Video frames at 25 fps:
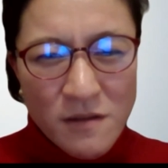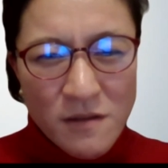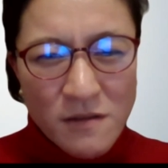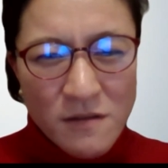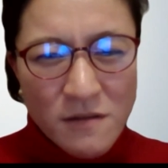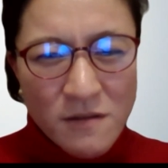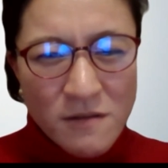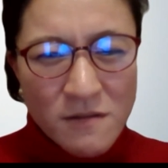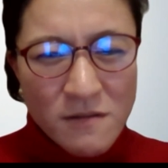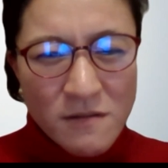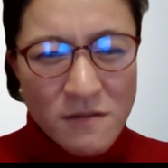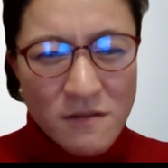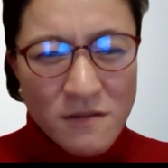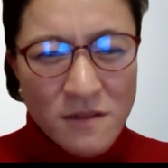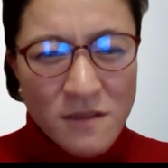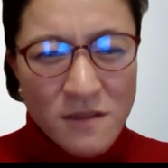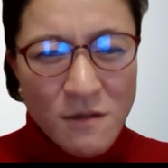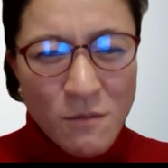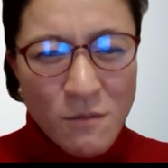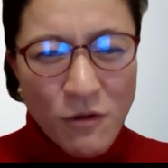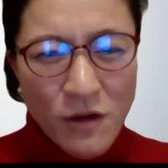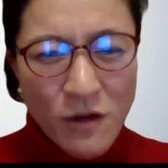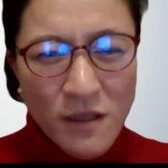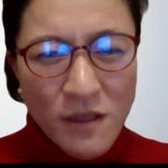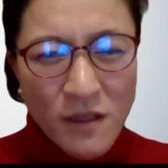source,
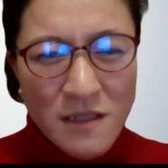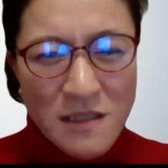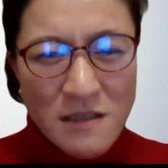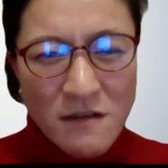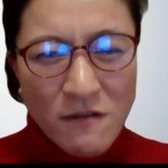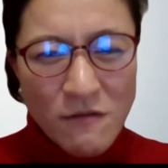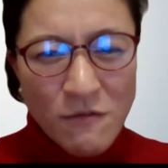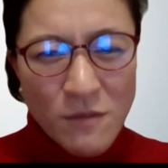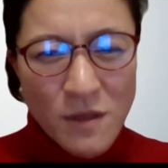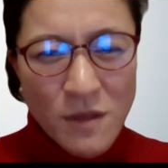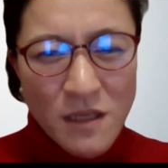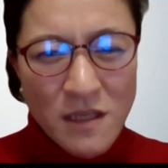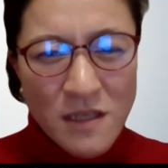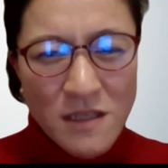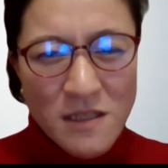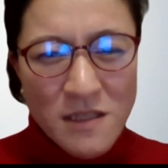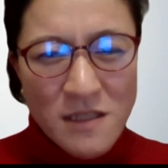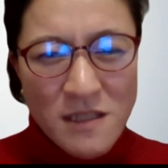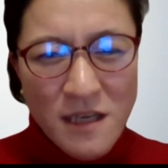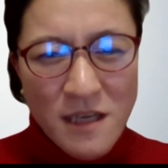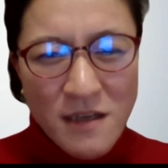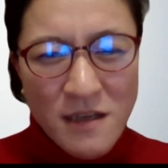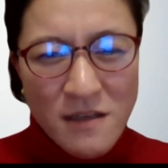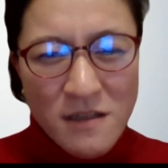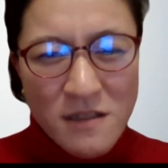the practice of making
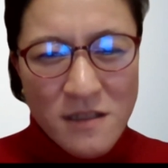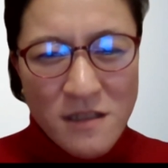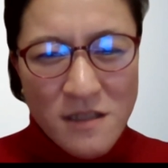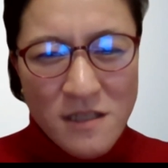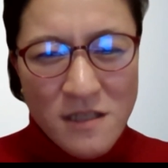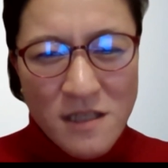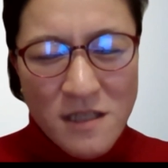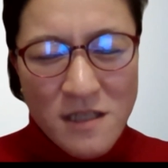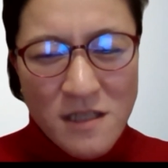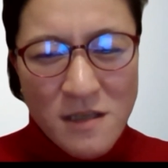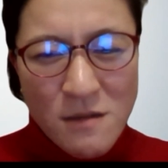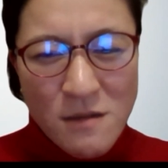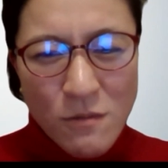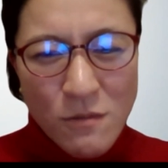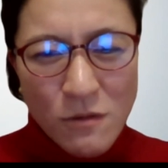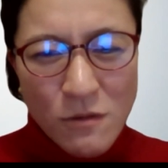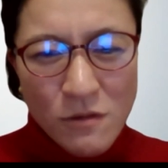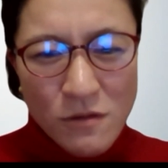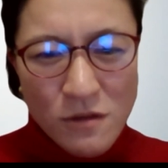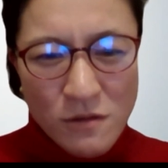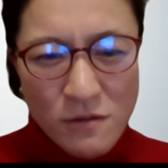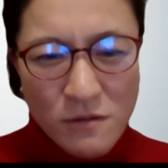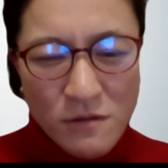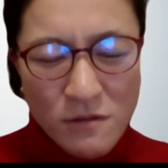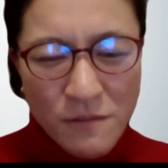science accessible
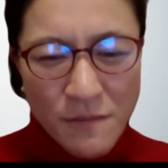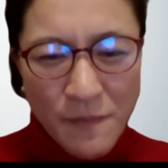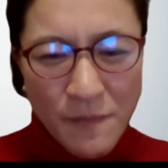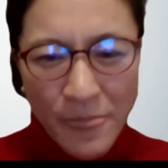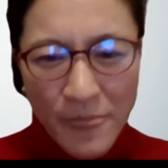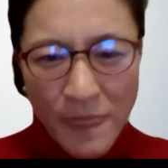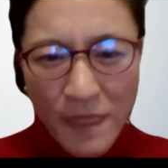to